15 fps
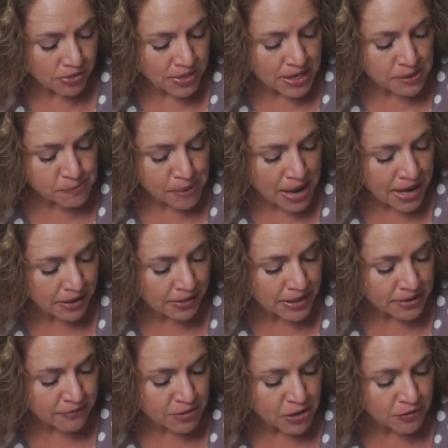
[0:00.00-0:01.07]
then paddle
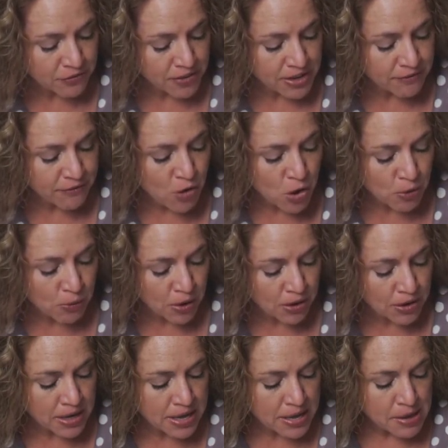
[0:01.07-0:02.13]
a few feet
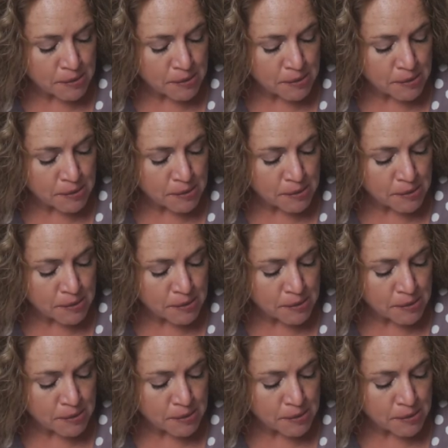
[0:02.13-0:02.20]
forward,